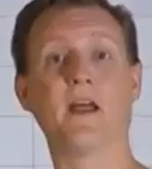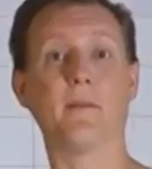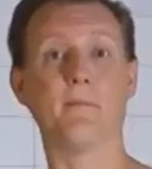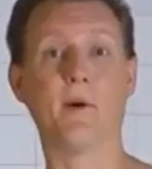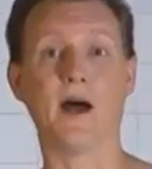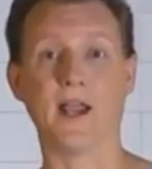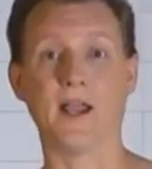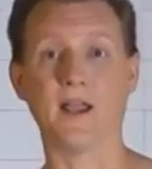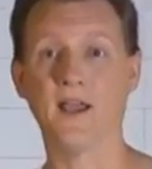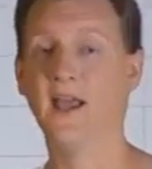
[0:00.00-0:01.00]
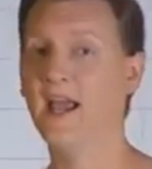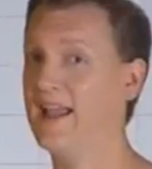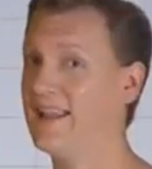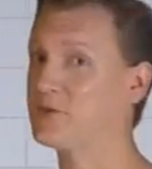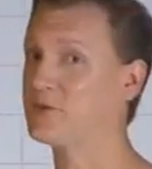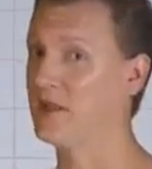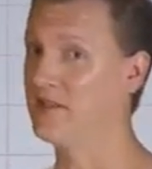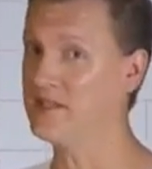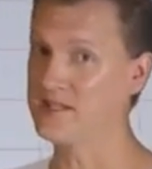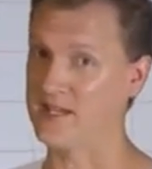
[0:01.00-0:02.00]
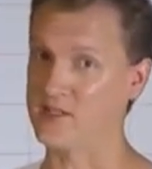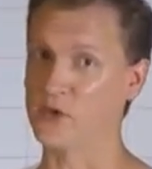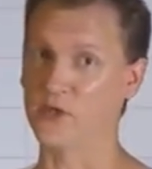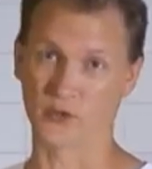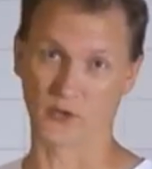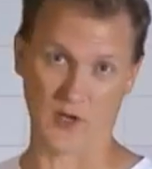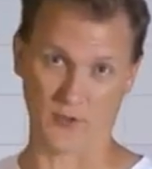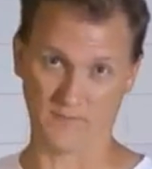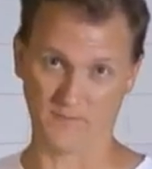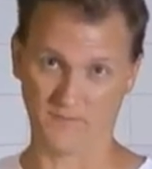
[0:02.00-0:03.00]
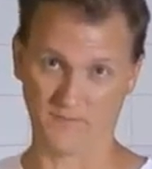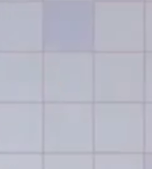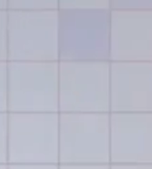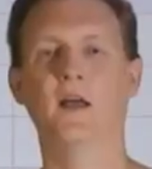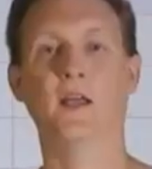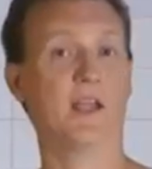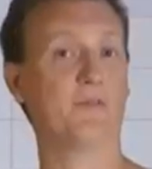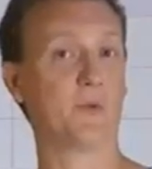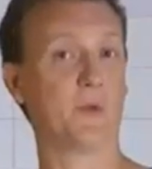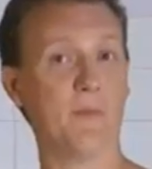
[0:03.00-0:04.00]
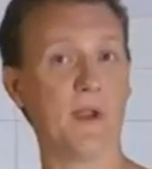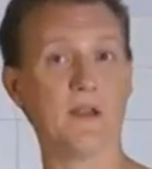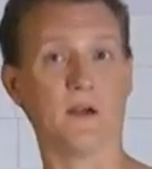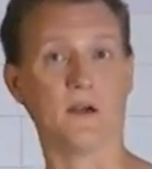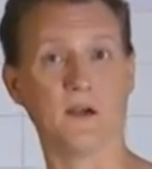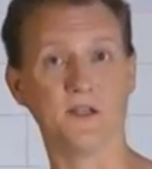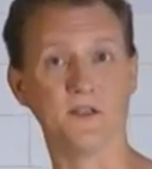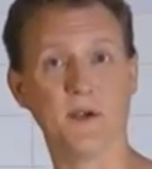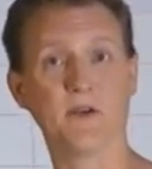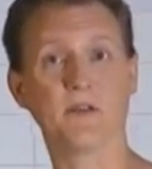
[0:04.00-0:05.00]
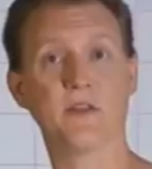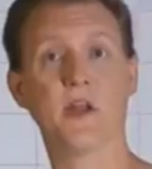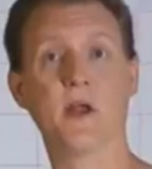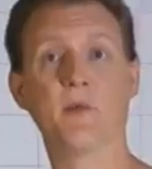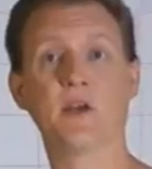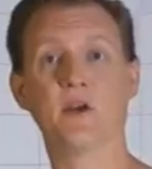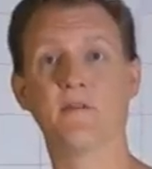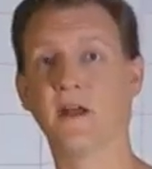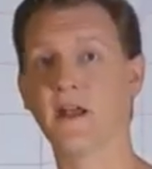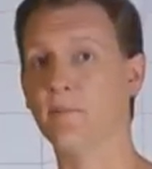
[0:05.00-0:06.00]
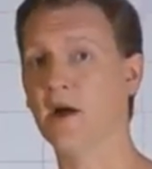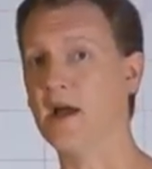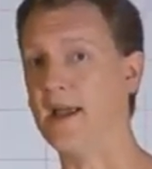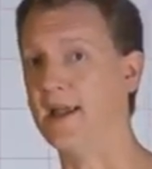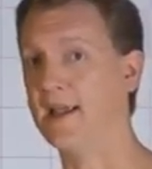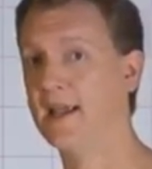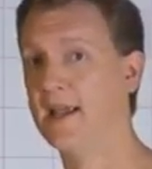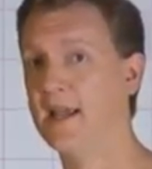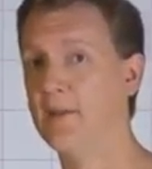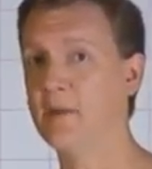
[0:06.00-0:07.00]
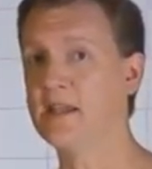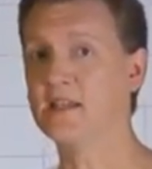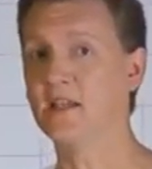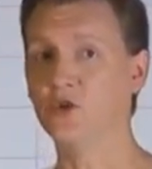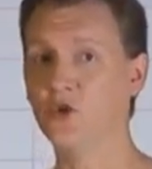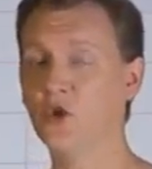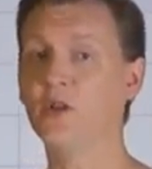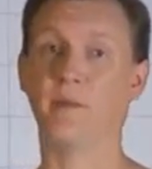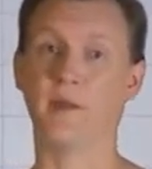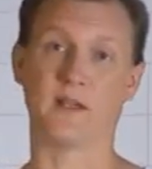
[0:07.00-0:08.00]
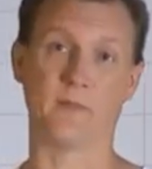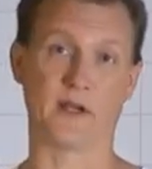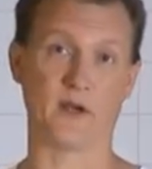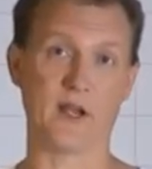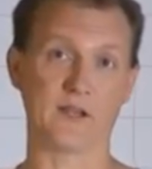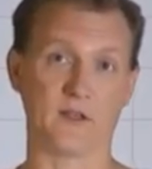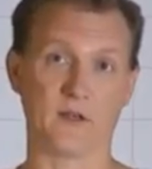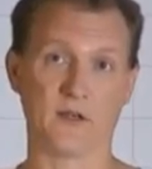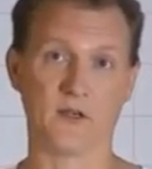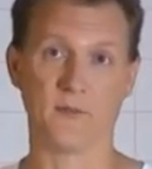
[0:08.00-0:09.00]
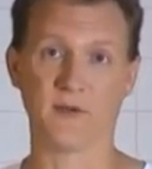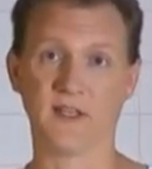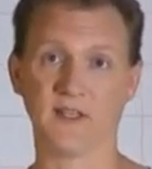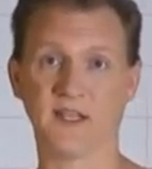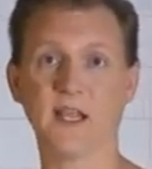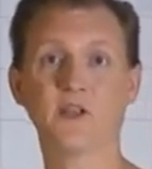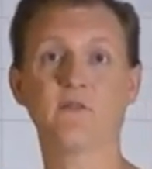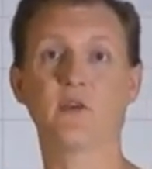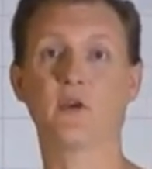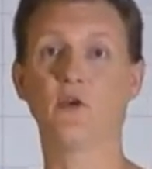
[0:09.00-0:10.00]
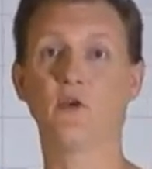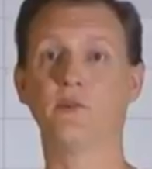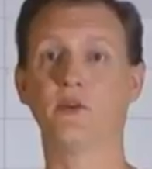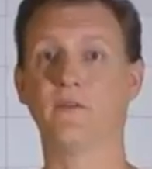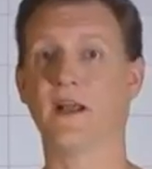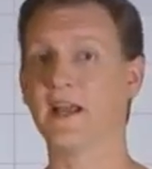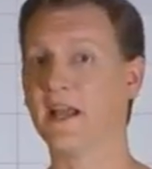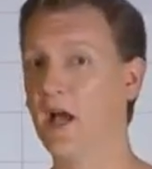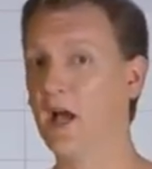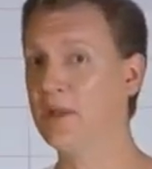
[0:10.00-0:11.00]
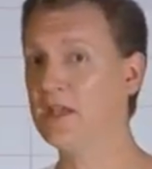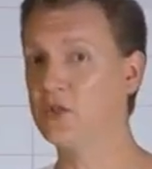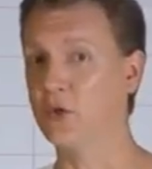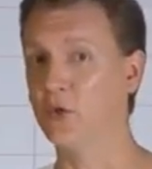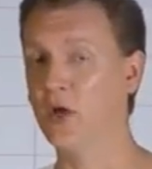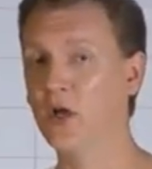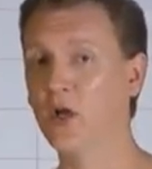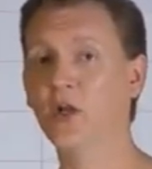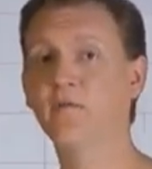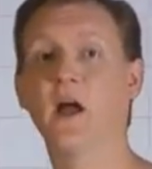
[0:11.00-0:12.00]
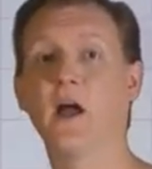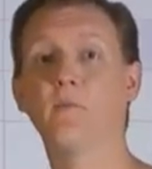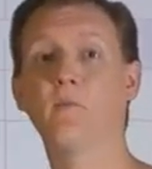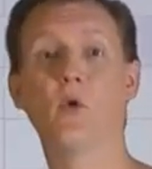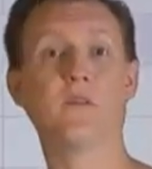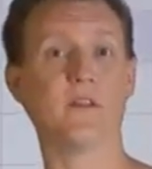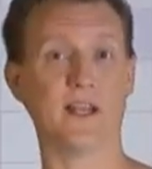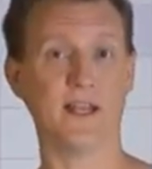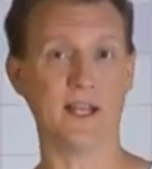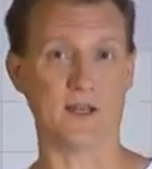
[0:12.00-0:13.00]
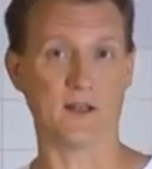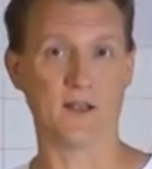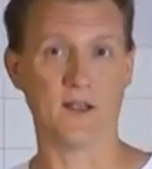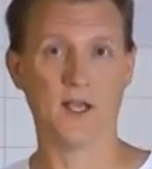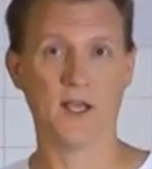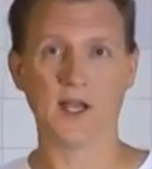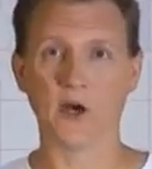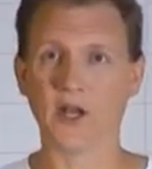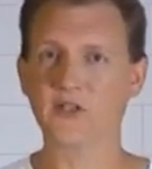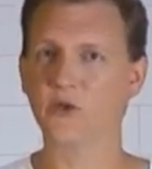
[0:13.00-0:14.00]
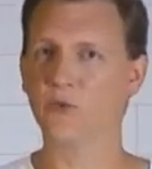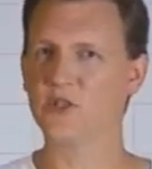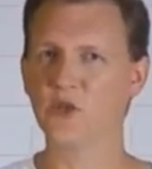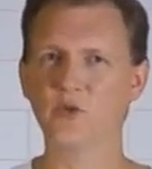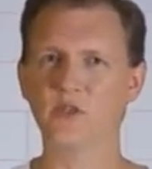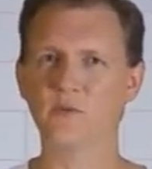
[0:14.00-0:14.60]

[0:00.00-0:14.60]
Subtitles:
dividing by, and that's why this answer is trouble. If the remainder is bigger than the number you're dividing by, it means that you should have picked a bigger answer, because each of the groups you're dividing up into could have gotten more than they did. Your answer was too